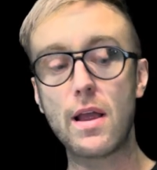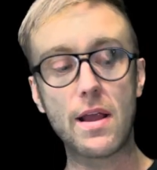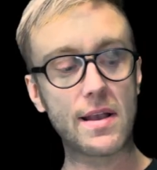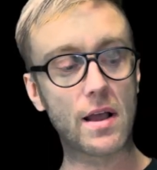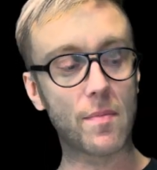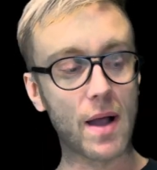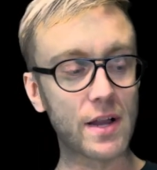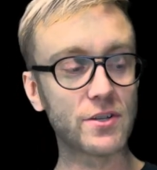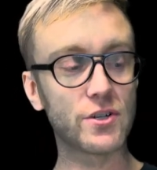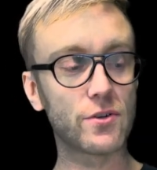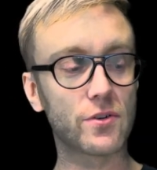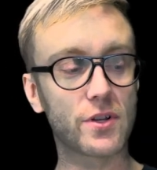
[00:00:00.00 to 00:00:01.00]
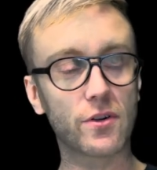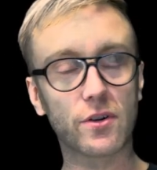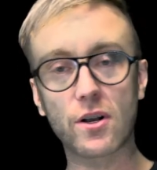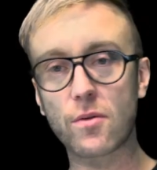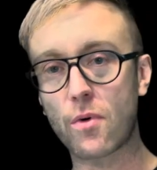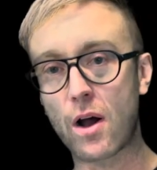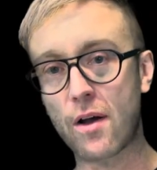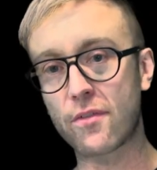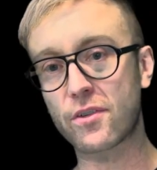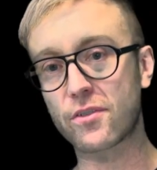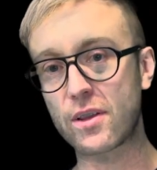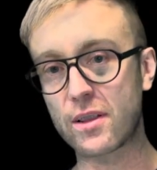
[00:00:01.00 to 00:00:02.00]
Now, mind you, you're gonna
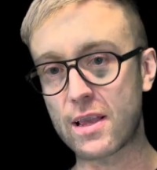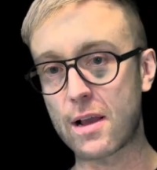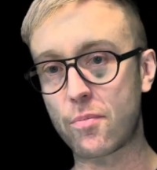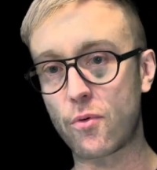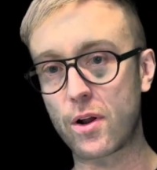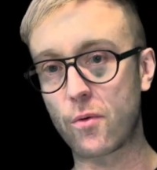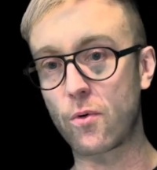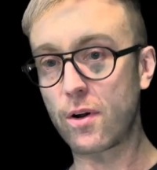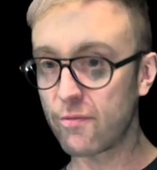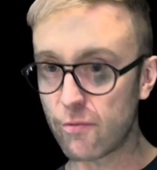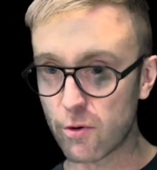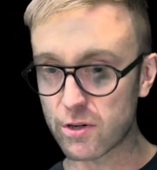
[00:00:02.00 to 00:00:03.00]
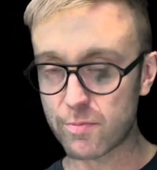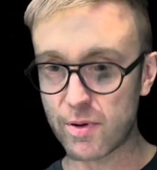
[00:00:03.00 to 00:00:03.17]
obviously at that point want forged